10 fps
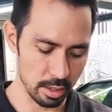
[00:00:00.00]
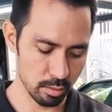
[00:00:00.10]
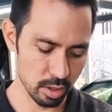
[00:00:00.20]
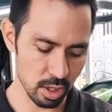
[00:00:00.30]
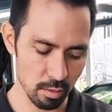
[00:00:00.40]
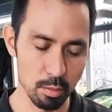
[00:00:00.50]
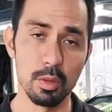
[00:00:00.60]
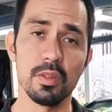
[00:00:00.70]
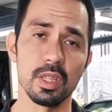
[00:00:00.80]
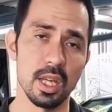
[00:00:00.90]
I'll start
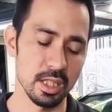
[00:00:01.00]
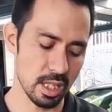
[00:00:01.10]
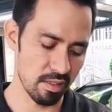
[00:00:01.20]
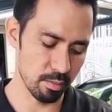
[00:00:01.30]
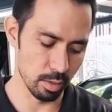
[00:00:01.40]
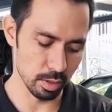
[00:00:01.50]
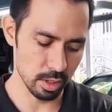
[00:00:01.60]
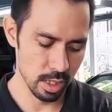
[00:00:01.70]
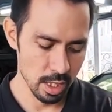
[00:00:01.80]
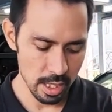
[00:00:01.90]
removing the case half
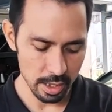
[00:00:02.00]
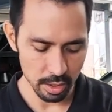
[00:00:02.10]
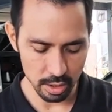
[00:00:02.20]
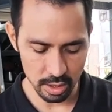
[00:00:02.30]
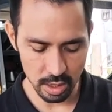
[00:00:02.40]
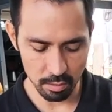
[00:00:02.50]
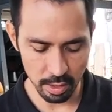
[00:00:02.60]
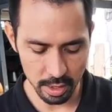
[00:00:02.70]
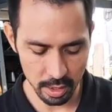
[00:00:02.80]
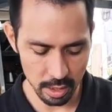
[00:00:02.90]
bolts and you can see
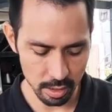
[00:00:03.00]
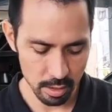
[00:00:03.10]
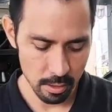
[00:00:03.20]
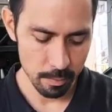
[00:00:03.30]
right here